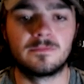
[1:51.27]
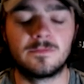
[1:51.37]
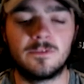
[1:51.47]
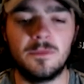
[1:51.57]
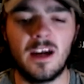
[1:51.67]

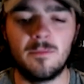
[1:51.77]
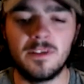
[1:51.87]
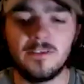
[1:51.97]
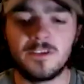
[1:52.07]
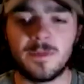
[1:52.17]
For me, I
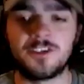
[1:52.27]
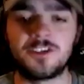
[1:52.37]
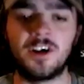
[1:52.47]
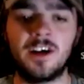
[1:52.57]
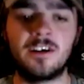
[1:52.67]
believe it was my
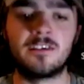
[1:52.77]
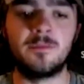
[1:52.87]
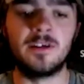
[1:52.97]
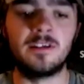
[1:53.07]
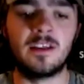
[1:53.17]
strength. I mean,